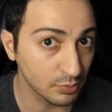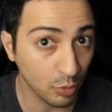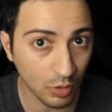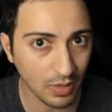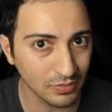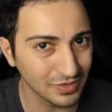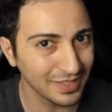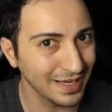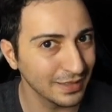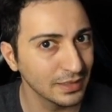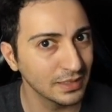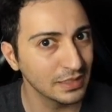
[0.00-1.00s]
programs
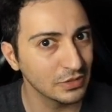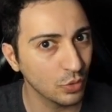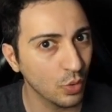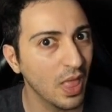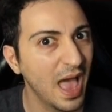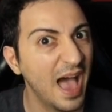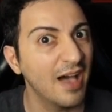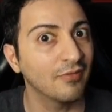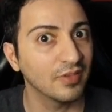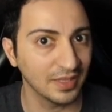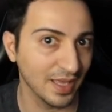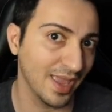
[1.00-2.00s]
technically don't have
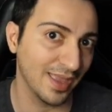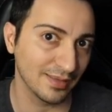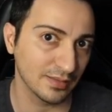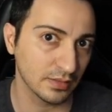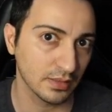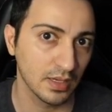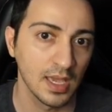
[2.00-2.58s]
an end.